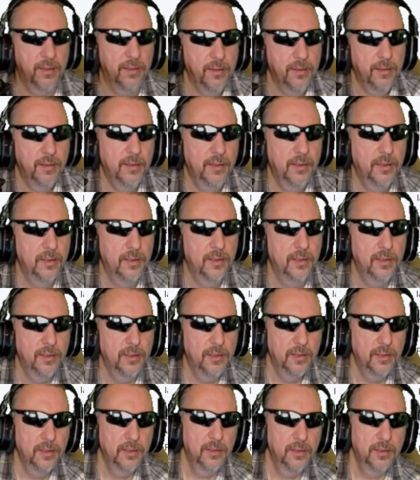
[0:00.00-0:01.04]

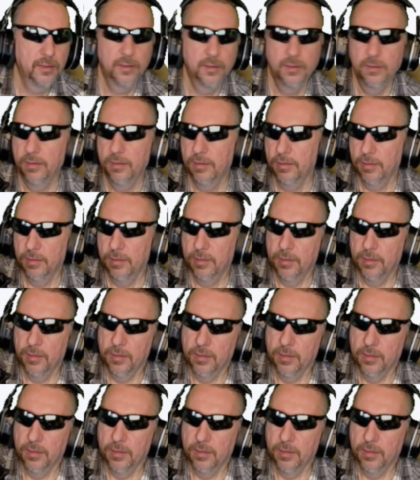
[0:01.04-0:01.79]
No one is speaking in this clip.